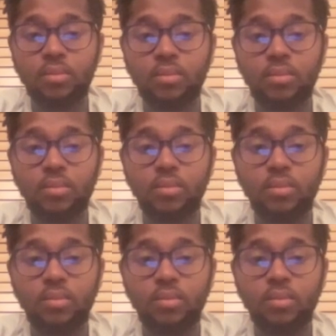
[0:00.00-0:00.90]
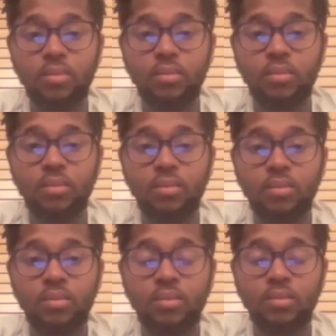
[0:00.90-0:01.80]

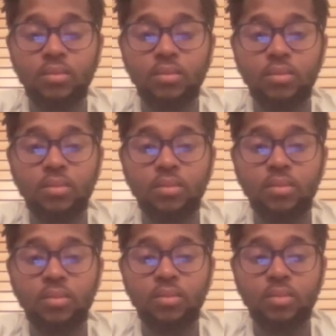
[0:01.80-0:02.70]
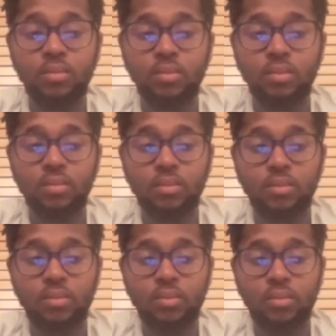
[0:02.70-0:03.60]

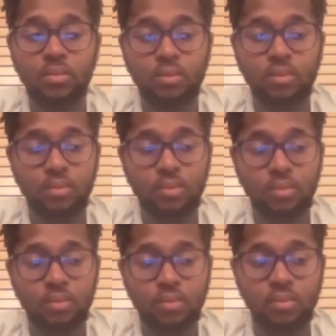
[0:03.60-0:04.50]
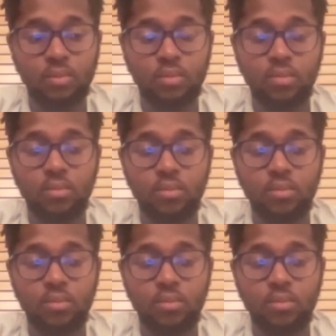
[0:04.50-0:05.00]
(silent)